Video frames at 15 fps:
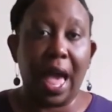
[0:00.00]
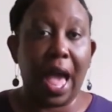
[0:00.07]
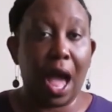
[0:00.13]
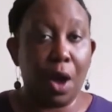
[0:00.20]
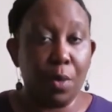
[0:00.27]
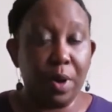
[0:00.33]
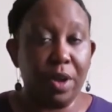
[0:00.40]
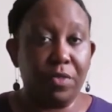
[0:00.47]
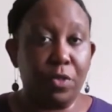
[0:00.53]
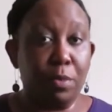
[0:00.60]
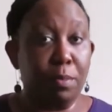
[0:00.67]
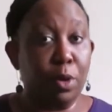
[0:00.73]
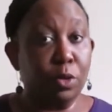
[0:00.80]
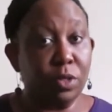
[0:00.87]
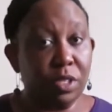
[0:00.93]

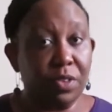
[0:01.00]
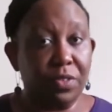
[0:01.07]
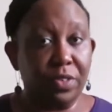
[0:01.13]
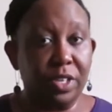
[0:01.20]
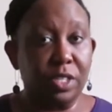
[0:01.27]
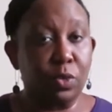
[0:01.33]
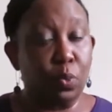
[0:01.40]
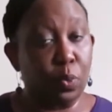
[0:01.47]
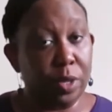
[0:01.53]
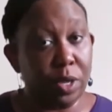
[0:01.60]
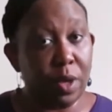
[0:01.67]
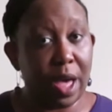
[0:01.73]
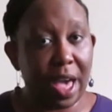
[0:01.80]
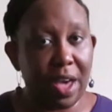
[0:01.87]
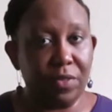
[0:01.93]
However, most of us
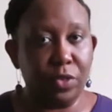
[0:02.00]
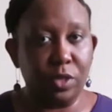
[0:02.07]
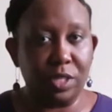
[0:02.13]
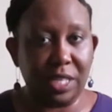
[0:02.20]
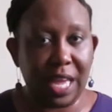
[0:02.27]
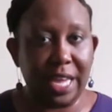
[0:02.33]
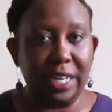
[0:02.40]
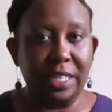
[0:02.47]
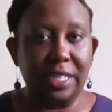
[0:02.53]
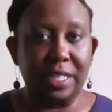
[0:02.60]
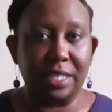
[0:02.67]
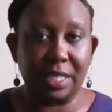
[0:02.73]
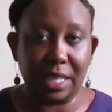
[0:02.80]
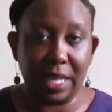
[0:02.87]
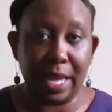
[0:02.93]
will have you sign a
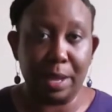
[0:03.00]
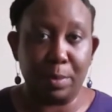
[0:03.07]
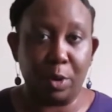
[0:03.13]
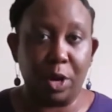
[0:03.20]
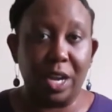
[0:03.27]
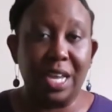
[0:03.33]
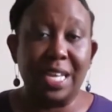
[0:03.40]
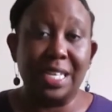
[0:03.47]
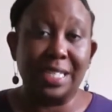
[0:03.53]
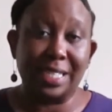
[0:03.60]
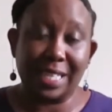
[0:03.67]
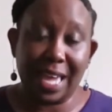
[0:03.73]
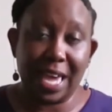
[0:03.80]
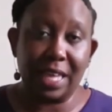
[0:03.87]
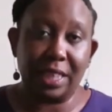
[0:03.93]
disclaimer
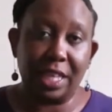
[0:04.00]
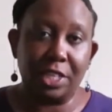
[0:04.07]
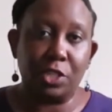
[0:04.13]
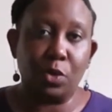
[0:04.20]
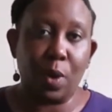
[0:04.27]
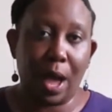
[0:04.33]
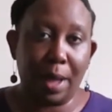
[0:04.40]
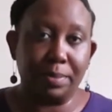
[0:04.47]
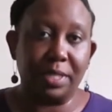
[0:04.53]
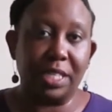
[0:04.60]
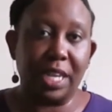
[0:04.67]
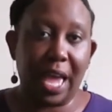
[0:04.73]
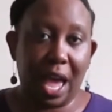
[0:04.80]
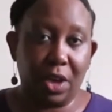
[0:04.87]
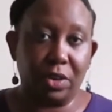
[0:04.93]
saying that you
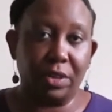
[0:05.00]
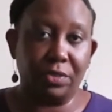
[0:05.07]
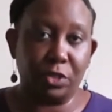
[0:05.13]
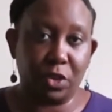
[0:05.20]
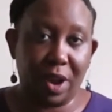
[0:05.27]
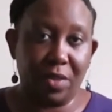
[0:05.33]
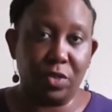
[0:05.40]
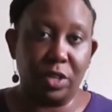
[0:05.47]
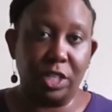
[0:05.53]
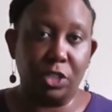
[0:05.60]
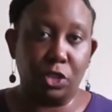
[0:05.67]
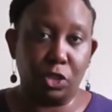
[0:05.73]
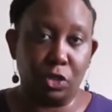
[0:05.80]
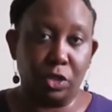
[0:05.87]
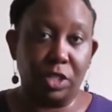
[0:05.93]
opted out of travel
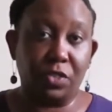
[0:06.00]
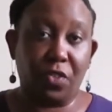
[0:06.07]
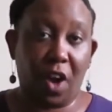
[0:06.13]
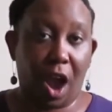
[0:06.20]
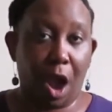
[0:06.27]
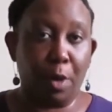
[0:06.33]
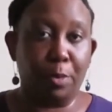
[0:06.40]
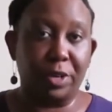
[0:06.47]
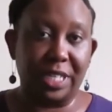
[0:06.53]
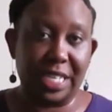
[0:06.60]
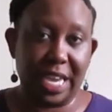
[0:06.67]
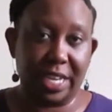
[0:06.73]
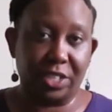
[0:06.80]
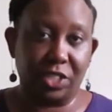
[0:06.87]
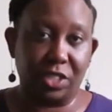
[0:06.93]
insurance for our
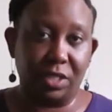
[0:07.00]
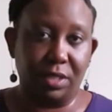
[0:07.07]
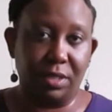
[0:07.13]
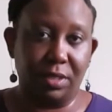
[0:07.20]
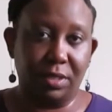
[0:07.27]
protection.